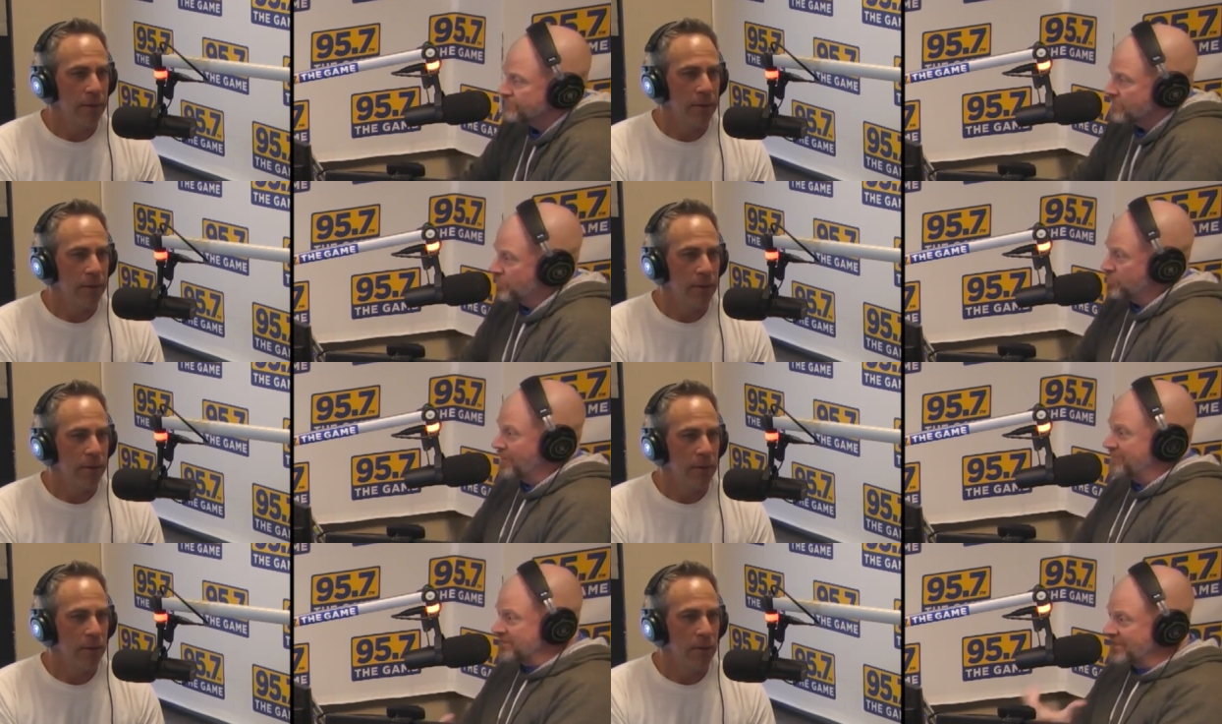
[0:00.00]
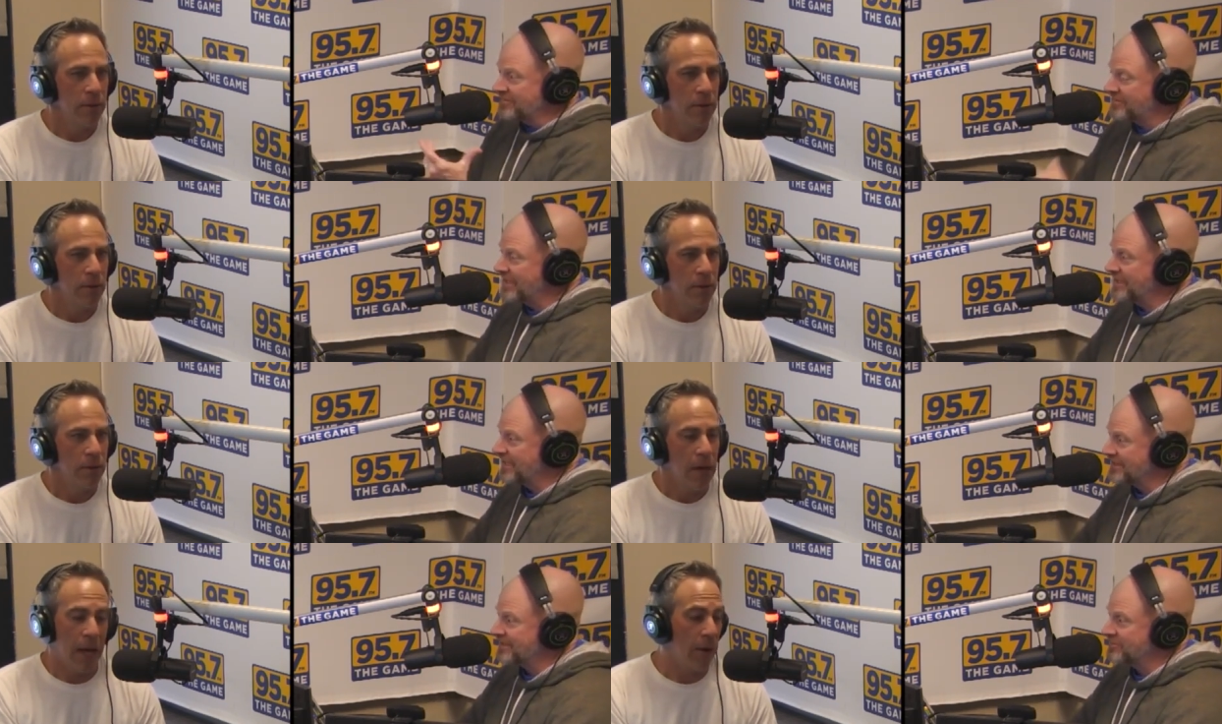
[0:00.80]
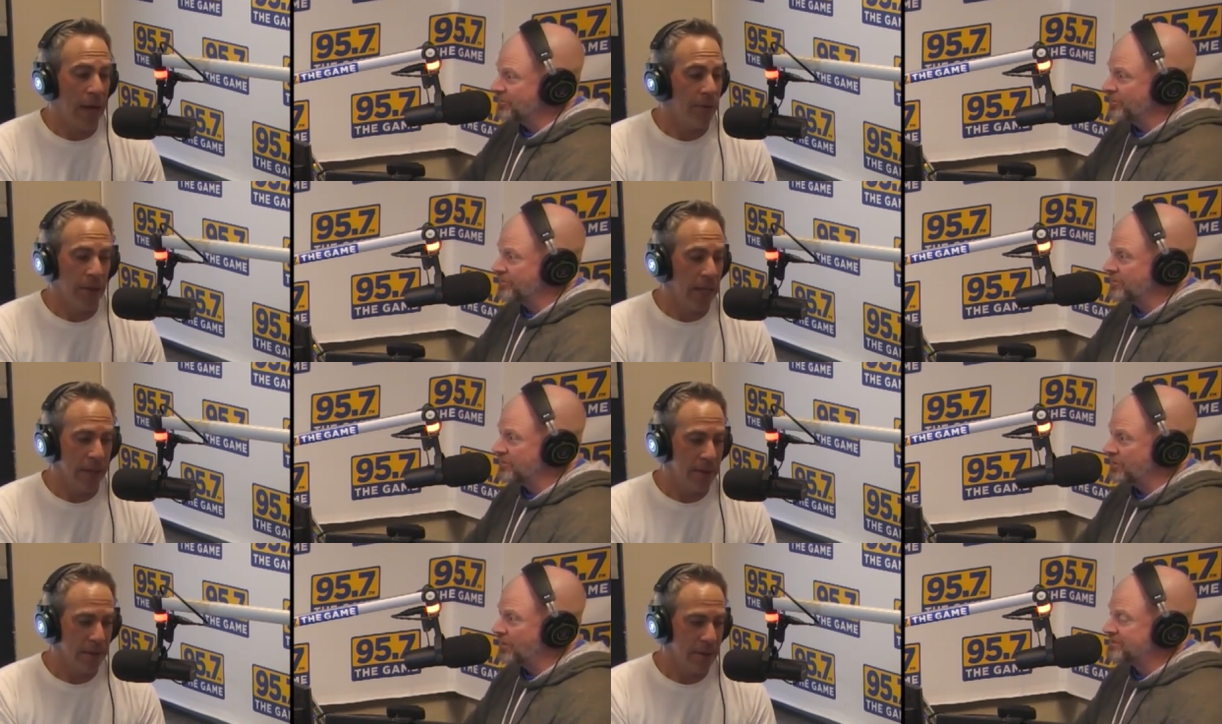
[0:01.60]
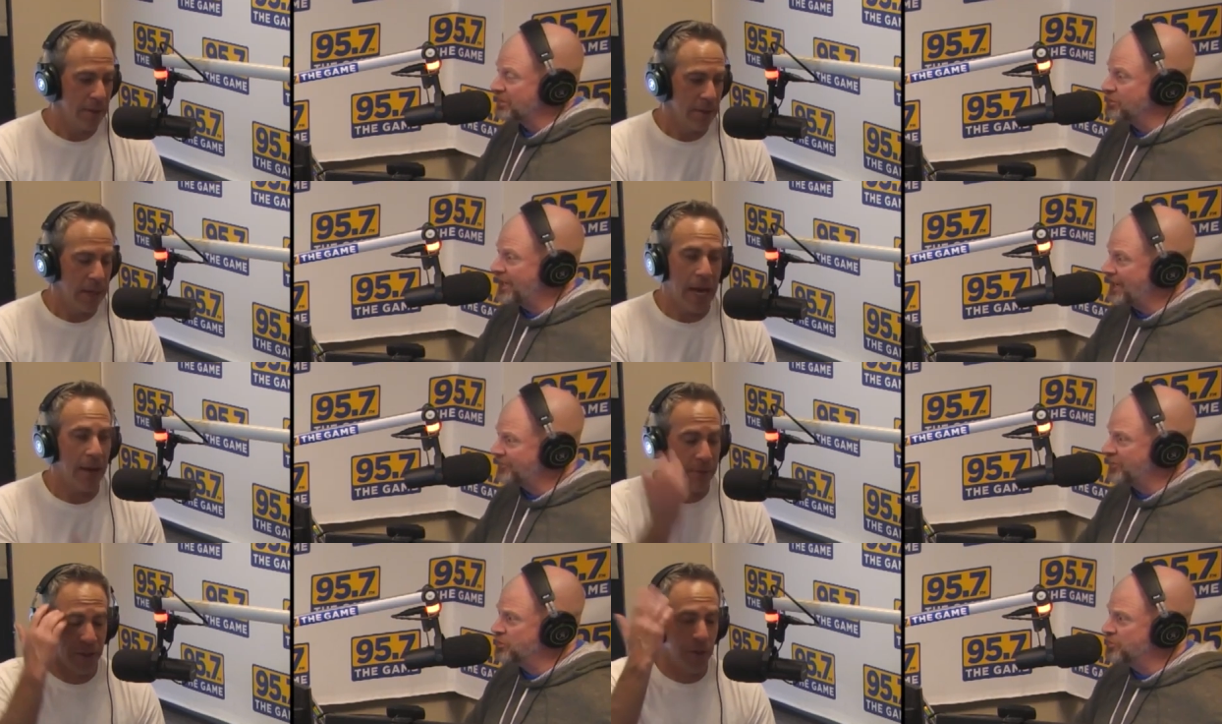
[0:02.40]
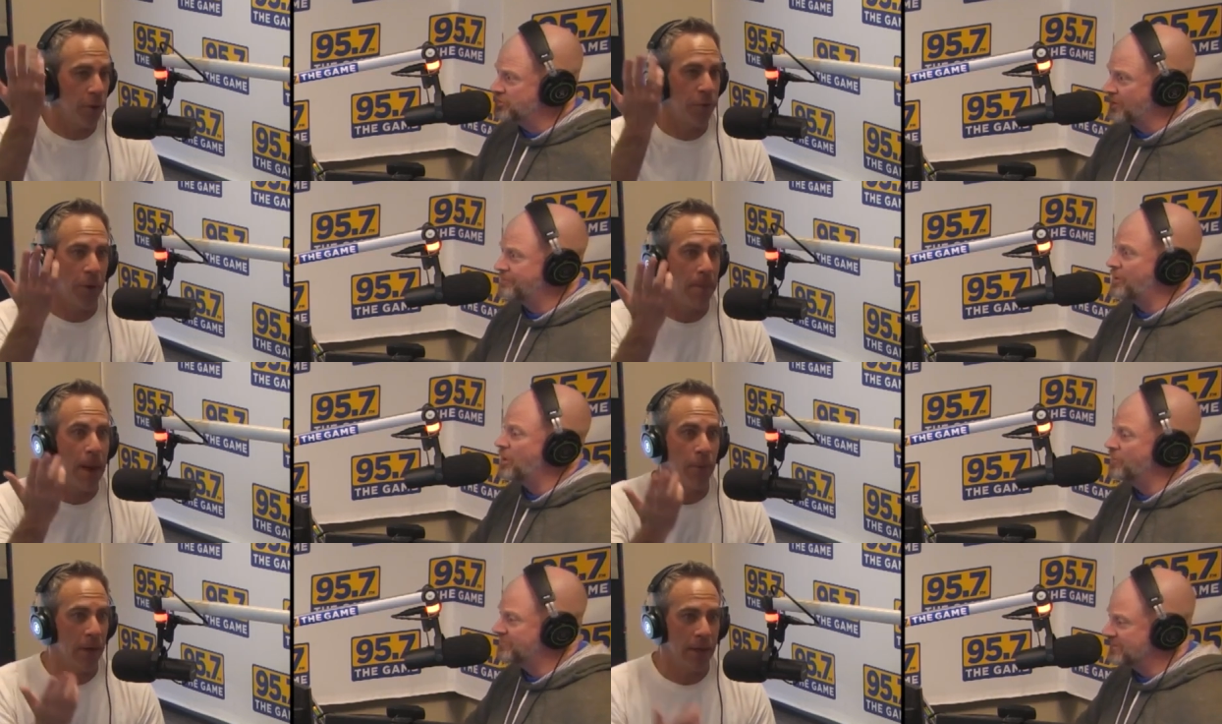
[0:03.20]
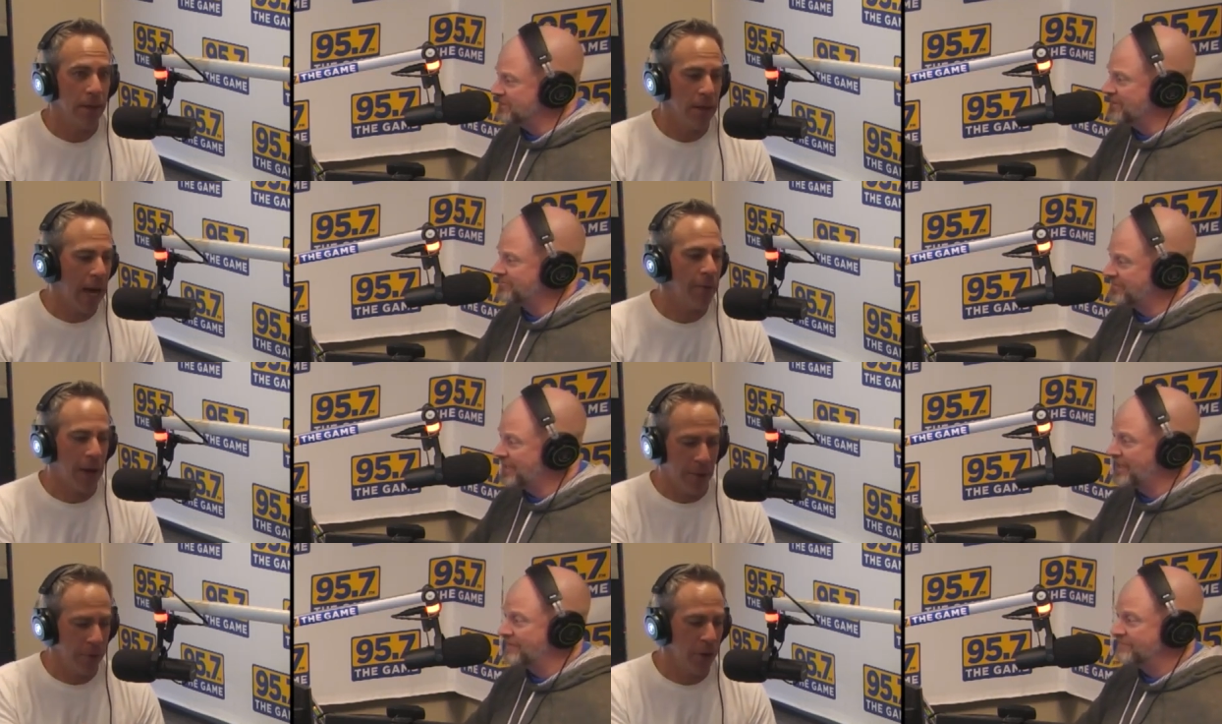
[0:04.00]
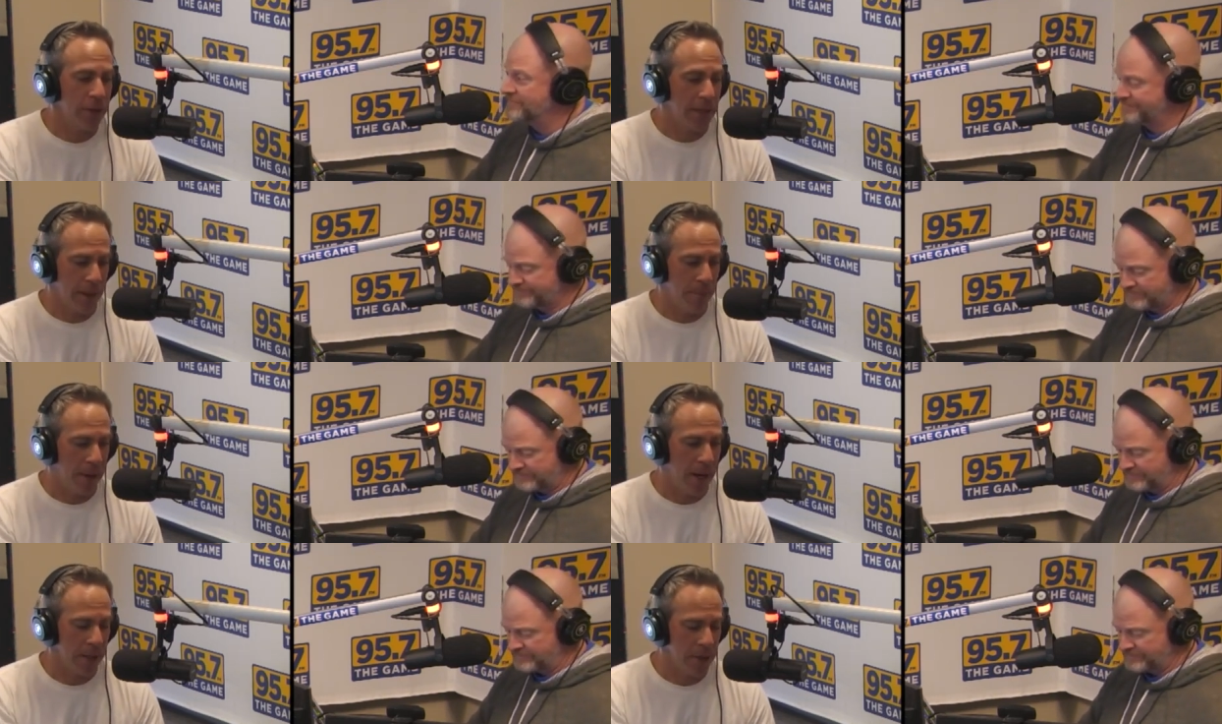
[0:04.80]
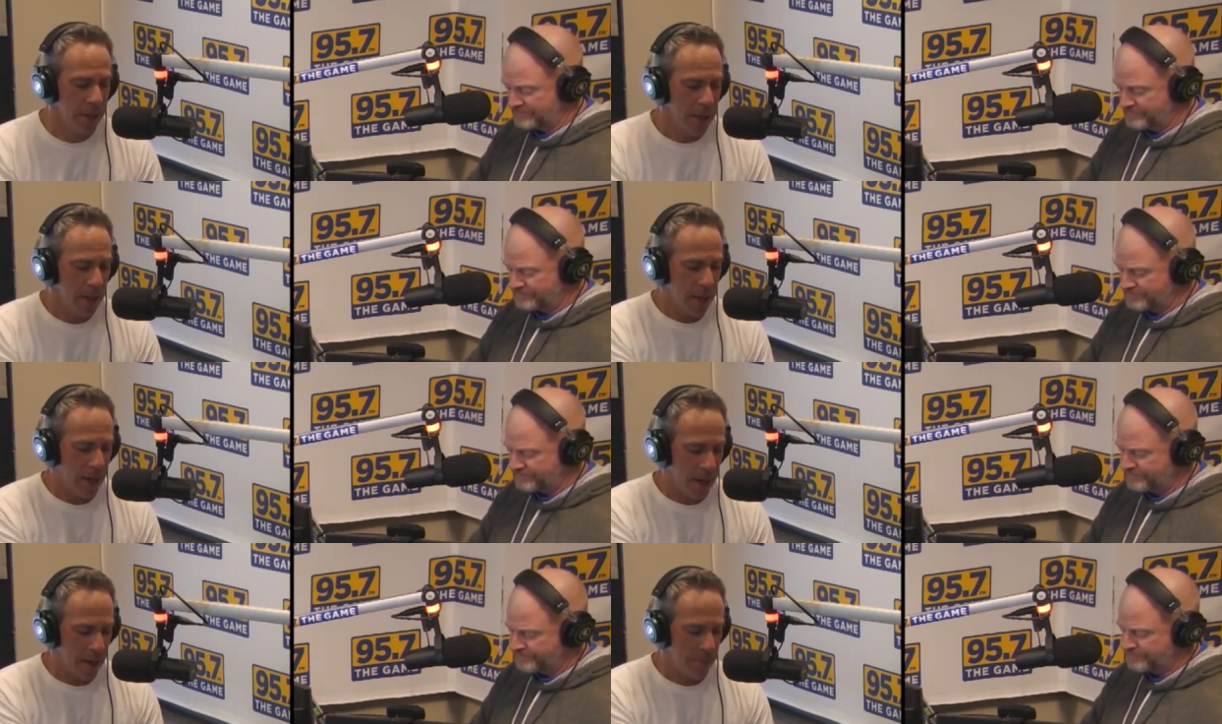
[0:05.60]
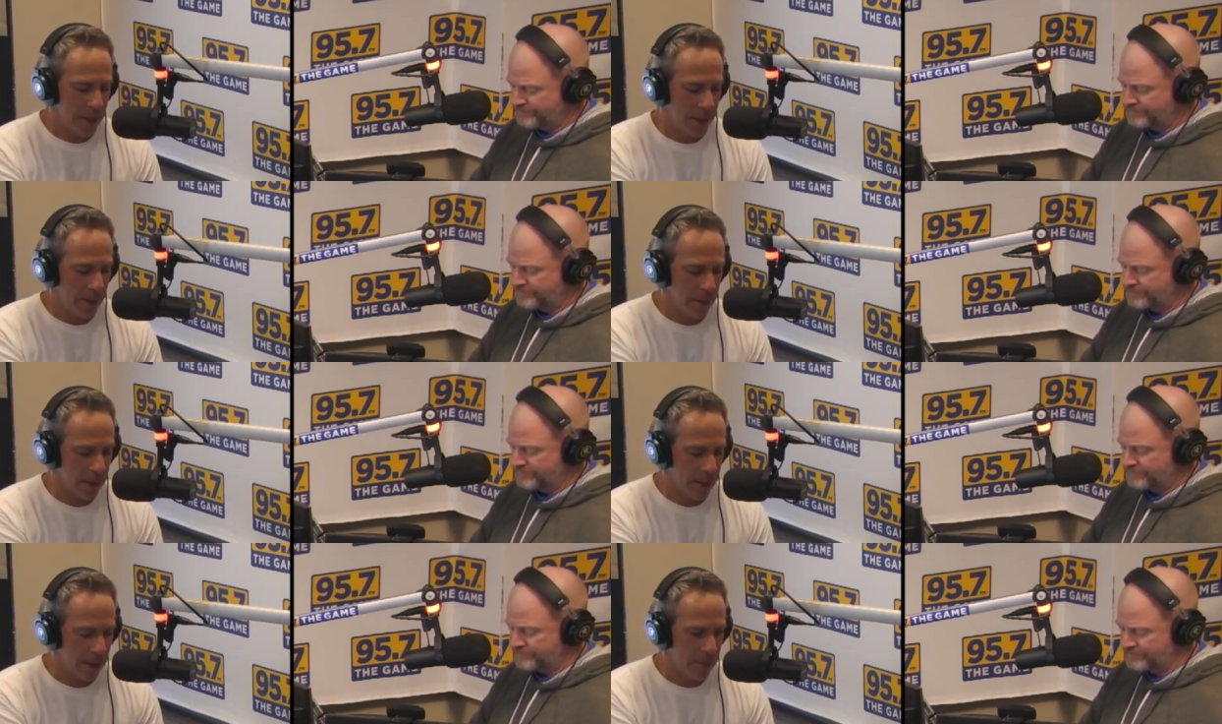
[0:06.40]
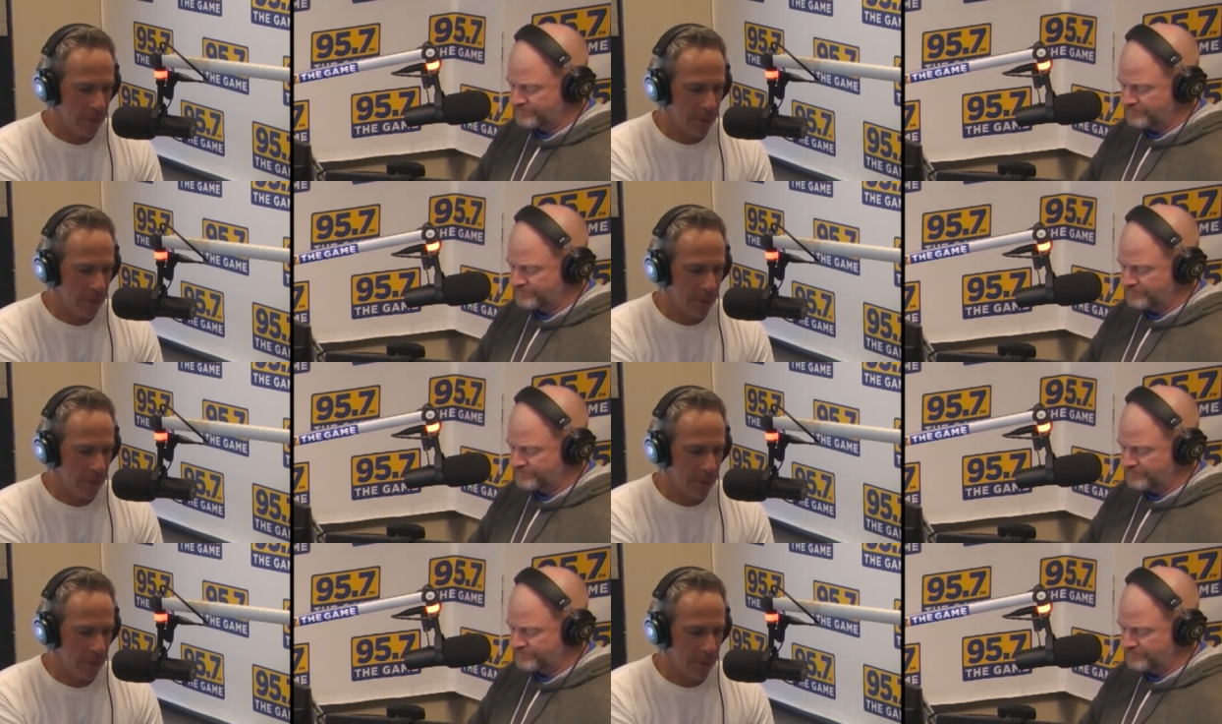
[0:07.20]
Speaker 1: Well, you have the list, and I'd like
Speaker 2: to I don't have the list. Oh, I thought you had composed the list. I've looked at a bunch. But here, Adam